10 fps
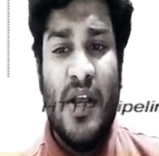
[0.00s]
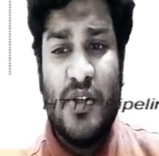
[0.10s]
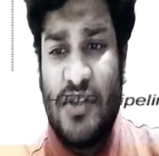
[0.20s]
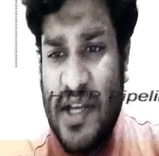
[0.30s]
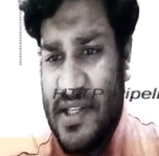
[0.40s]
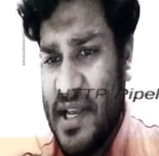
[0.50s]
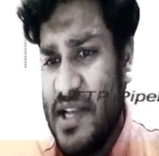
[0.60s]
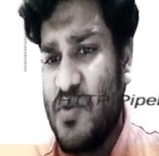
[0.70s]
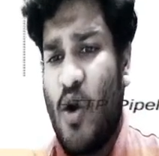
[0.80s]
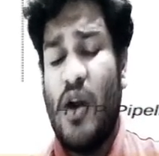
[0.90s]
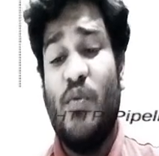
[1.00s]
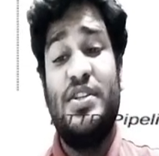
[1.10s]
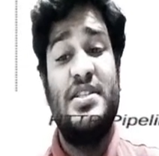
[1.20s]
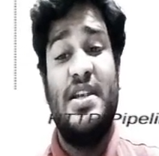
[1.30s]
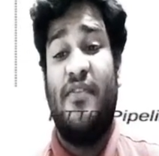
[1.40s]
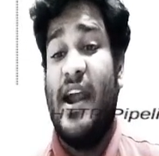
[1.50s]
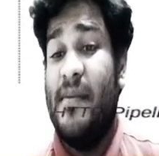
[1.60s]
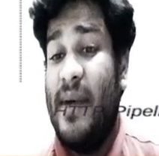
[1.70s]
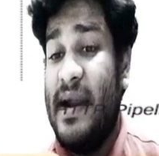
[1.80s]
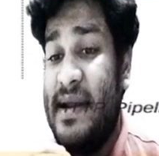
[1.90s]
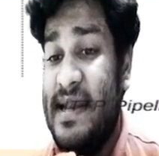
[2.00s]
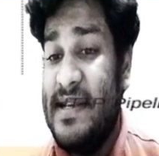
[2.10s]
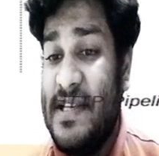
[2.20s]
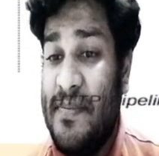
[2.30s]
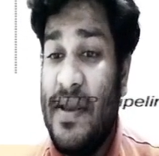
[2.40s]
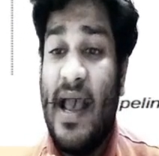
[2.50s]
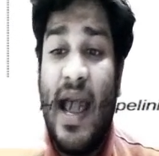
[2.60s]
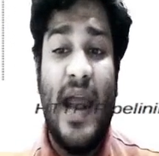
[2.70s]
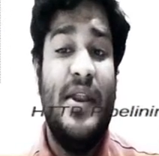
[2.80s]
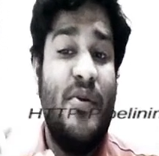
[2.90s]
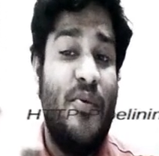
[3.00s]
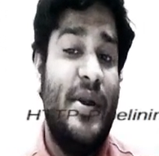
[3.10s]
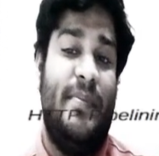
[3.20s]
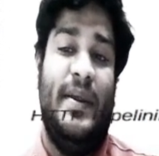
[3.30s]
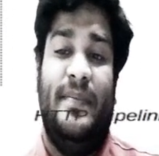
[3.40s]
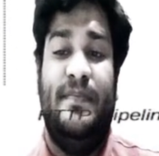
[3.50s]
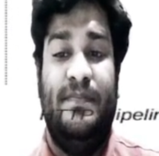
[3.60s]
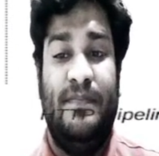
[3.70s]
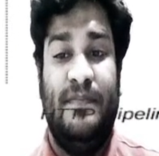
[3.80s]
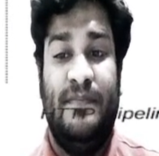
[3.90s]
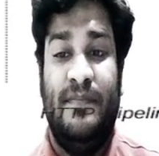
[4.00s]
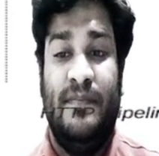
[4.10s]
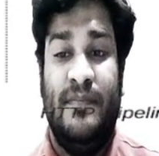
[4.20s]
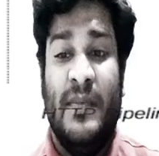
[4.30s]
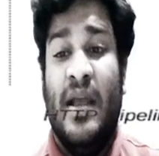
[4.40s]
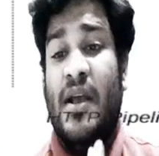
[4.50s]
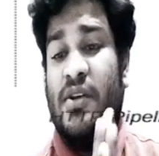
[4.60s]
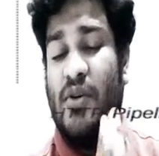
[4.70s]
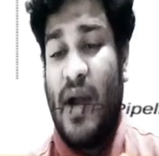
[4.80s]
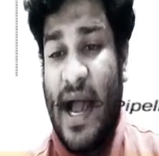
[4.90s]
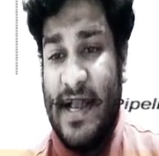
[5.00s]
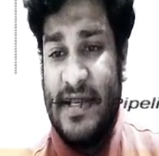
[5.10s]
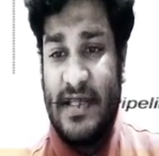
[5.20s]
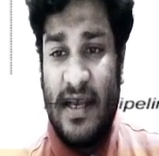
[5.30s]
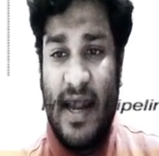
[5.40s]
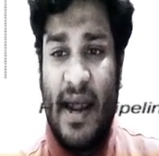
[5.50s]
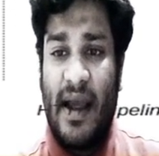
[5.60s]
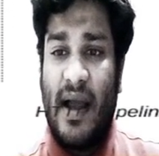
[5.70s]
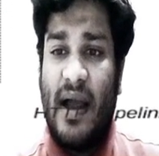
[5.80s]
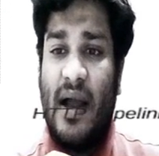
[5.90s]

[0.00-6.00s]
So this is what which is defined by TCP and UDP. So guys, like